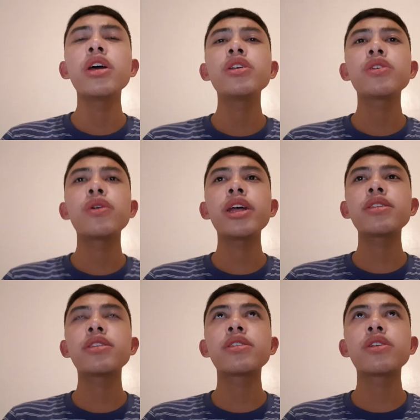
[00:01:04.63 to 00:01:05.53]
So
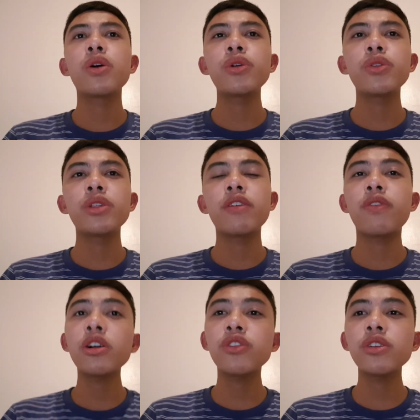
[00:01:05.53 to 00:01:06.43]
let's go to the
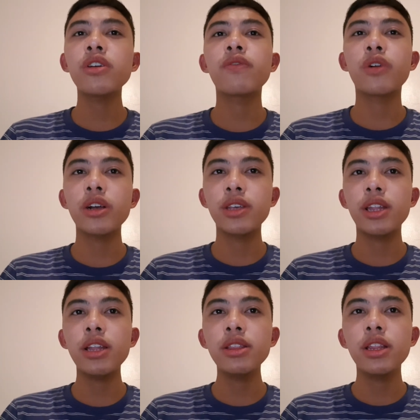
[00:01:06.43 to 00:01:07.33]
functions of
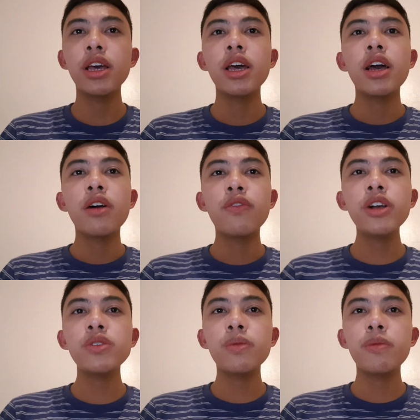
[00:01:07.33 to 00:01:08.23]
quercetin.
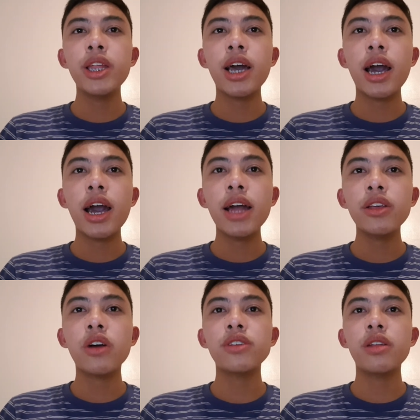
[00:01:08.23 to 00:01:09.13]
First would be the
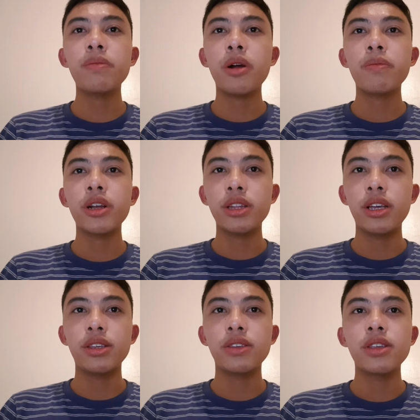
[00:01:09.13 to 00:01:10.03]
antioxidant
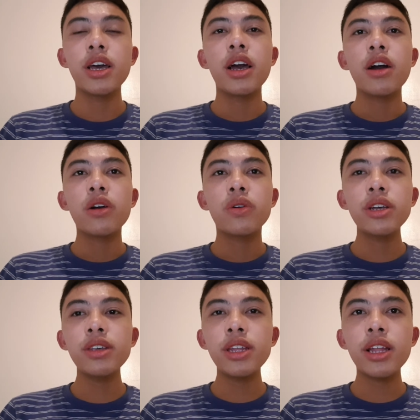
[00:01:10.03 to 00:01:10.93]
properties.
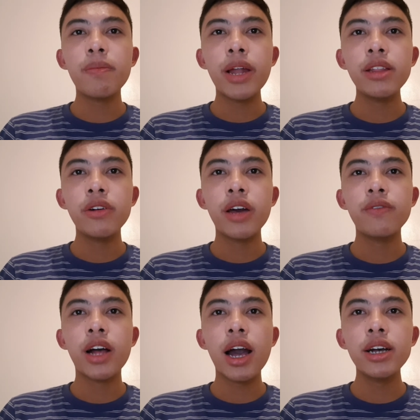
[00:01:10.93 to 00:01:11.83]
Quercetin, a
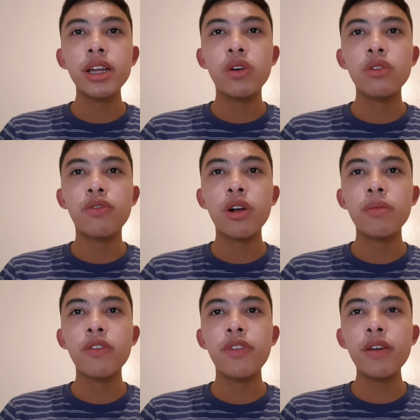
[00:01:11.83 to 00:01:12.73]
plant-derived aglycone
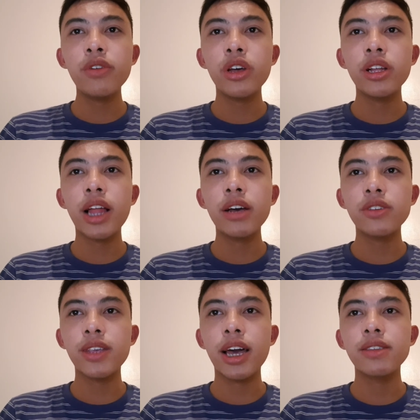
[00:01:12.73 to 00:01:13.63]
form of flavonoid
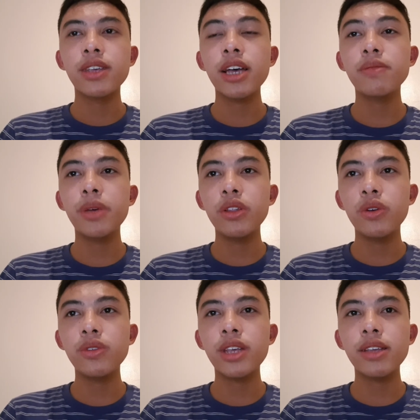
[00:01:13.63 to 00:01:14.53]
glycosides, has been
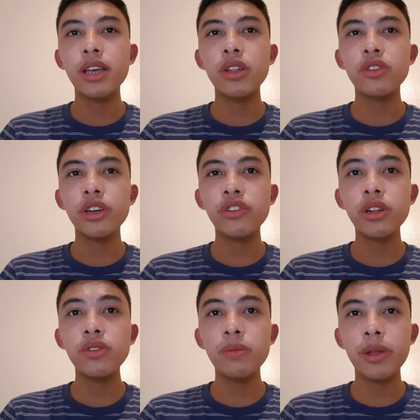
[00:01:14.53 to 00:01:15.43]
used as a
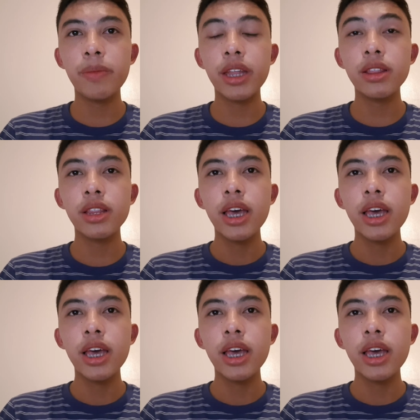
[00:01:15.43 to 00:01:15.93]
nutritional supplement